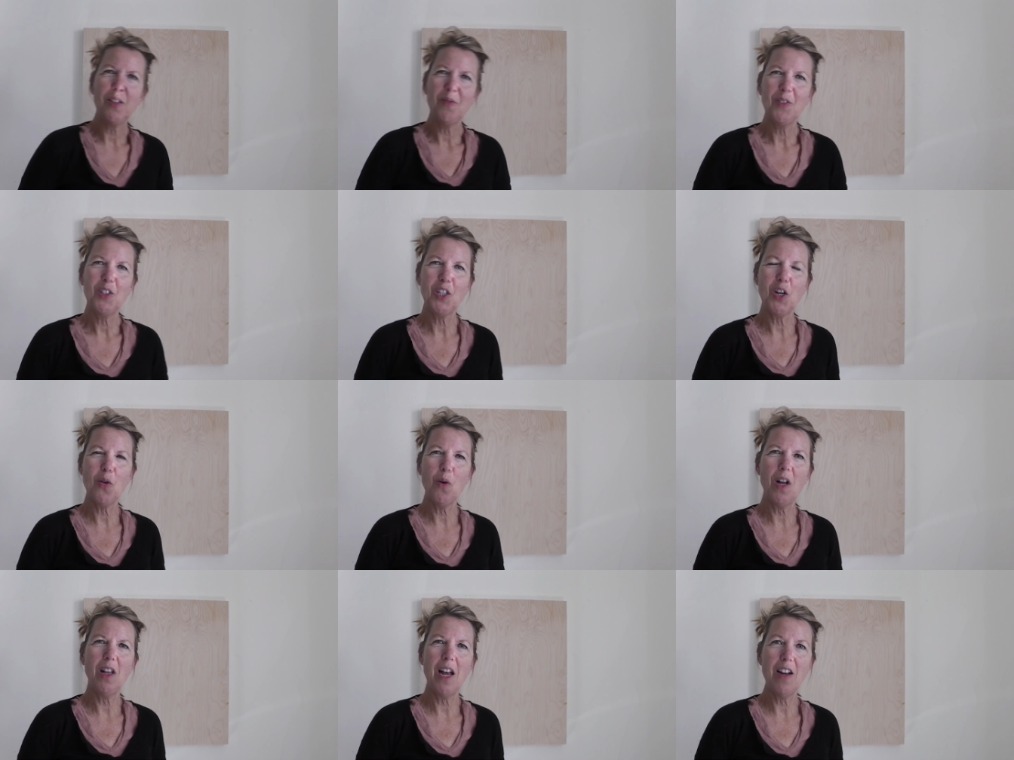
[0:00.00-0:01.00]
Okay,
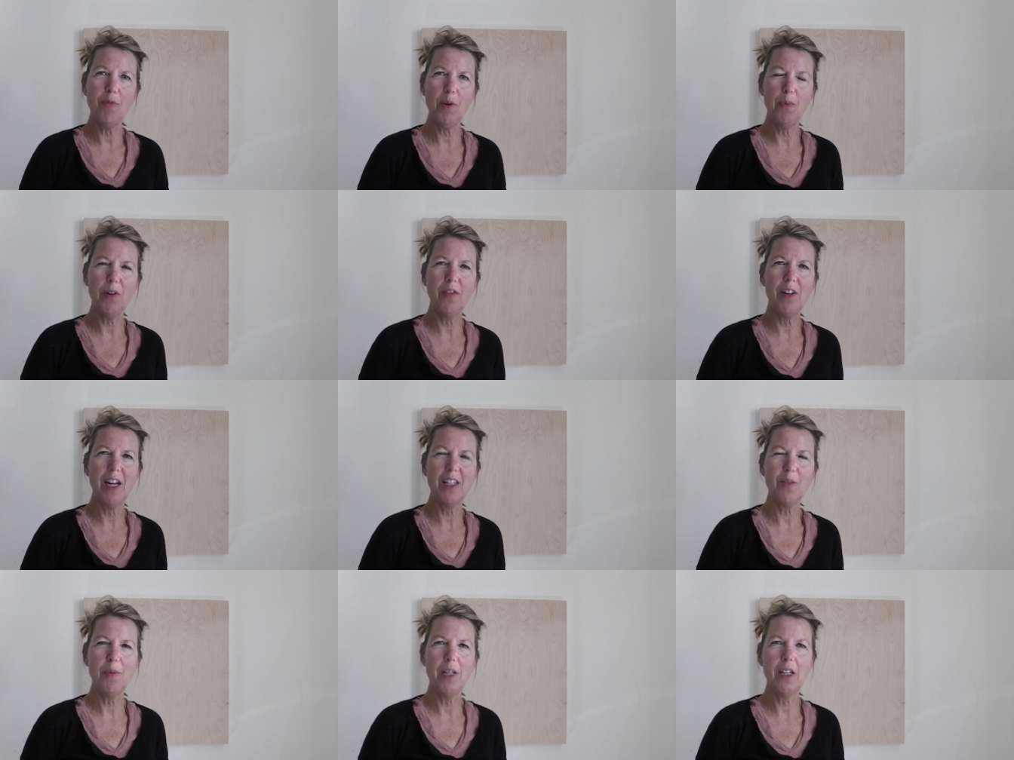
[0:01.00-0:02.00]
so a lot of people have
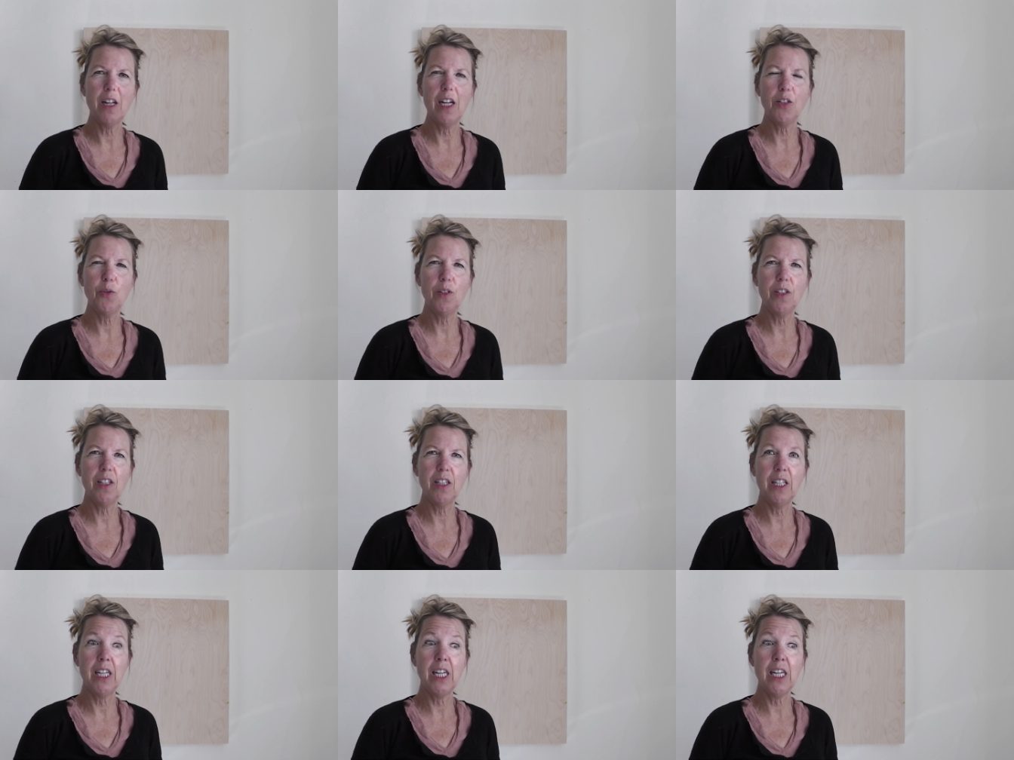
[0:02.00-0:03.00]
asked me in class
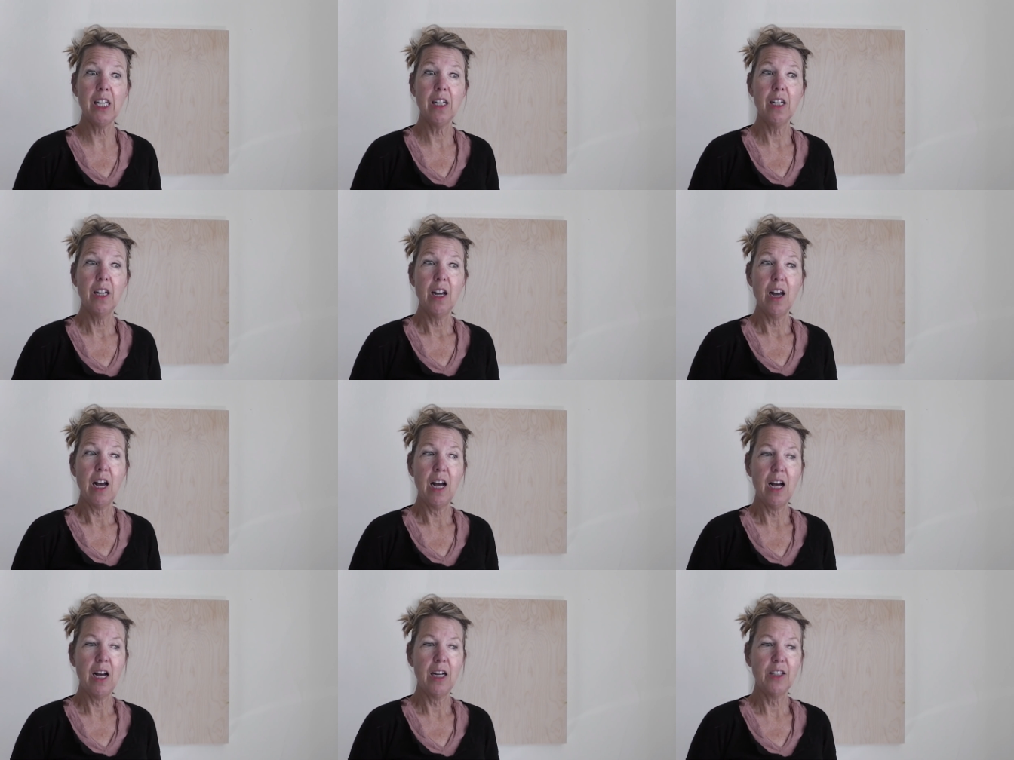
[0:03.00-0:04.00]
recently
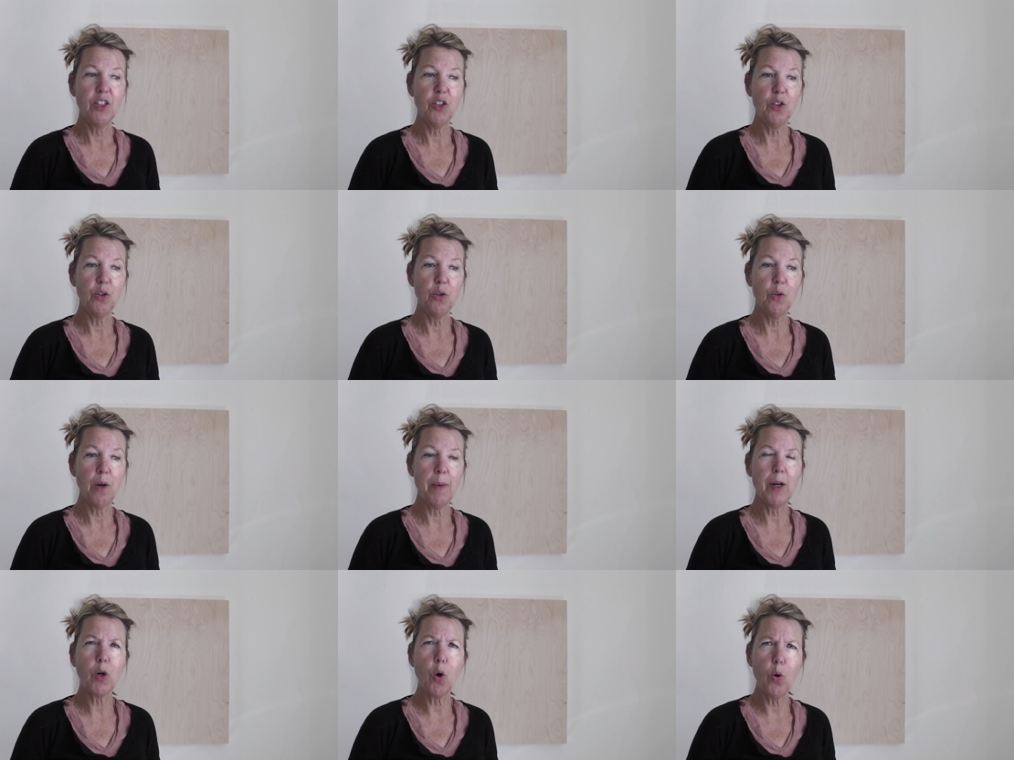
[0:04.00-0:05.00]

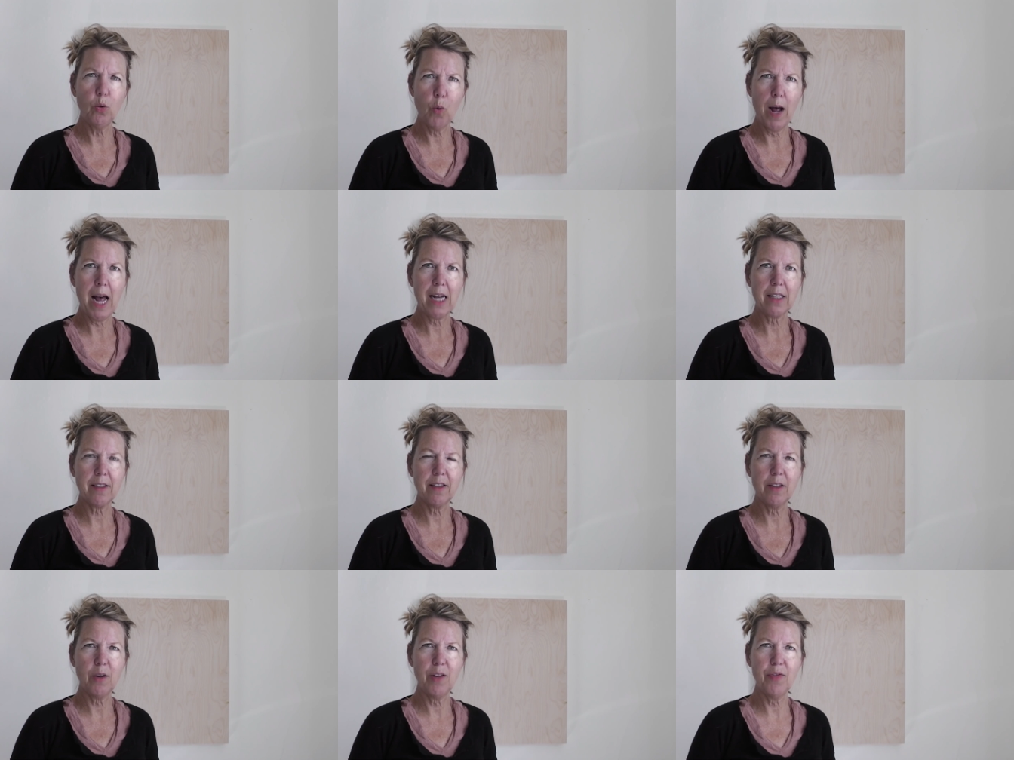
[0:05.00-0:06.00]
about cold wax.
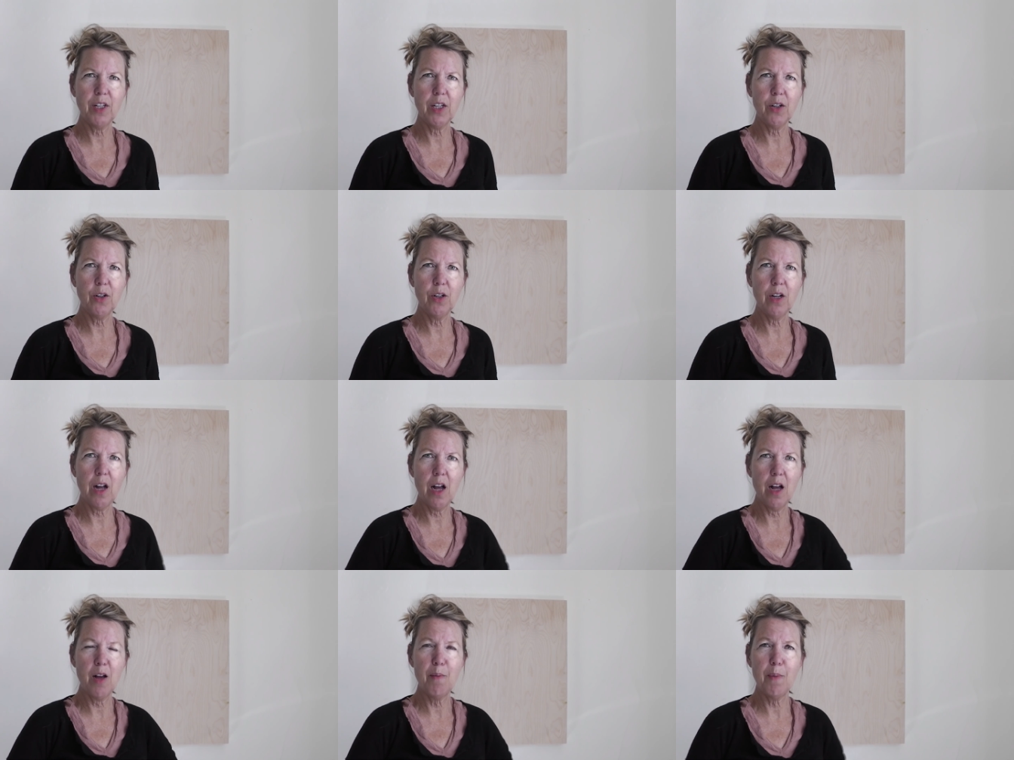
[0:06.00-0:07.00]
So I figured
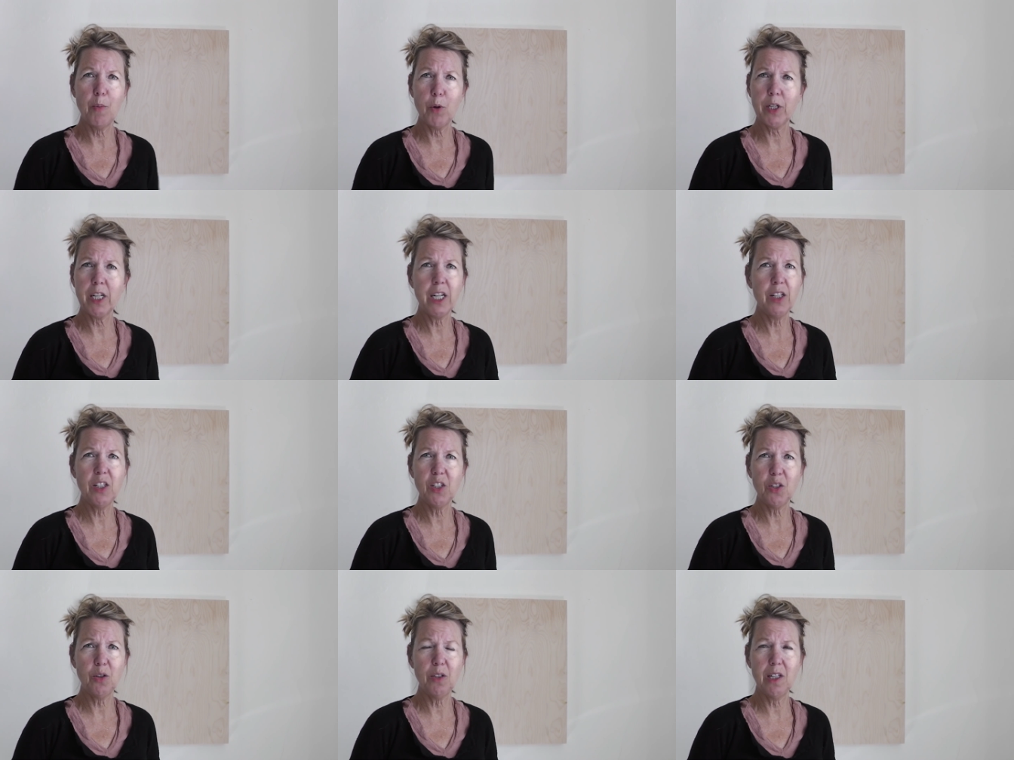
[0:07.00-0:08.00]
I'm working in the
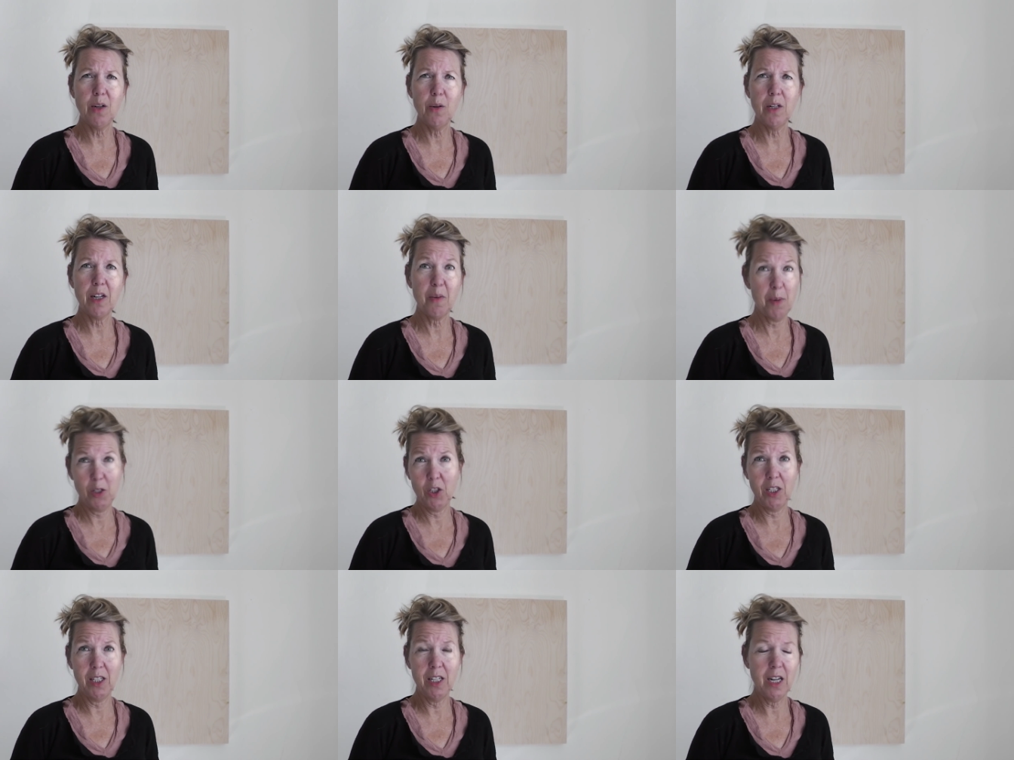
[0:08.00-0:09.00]
studio on a
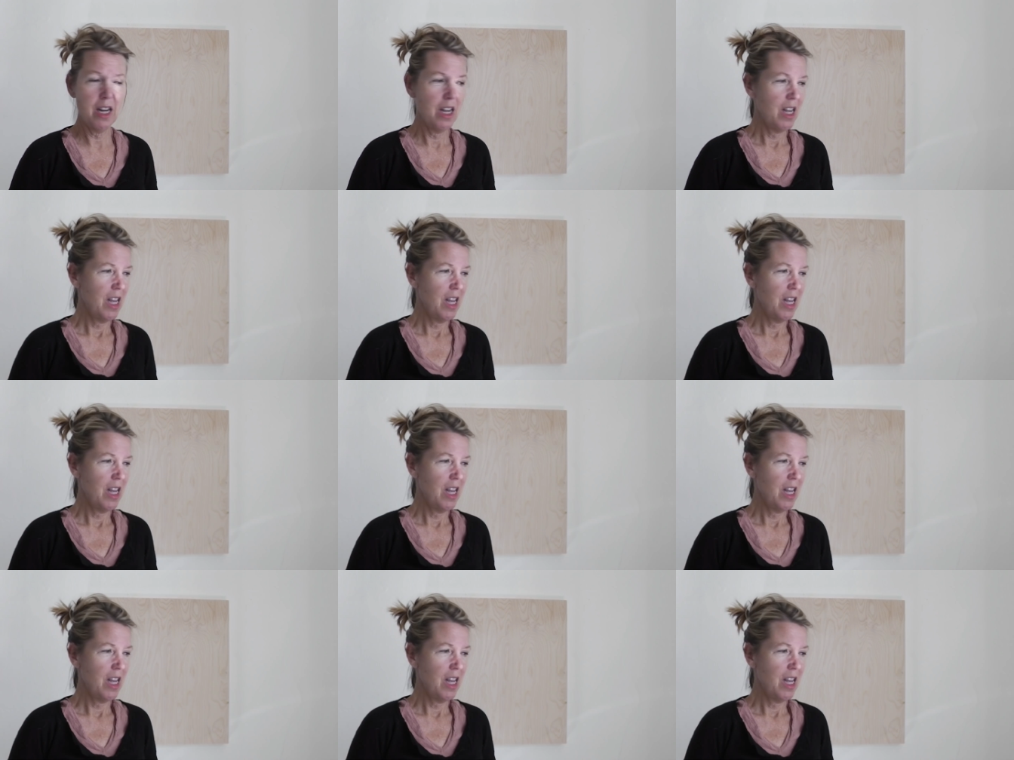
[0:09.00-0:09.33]
commission,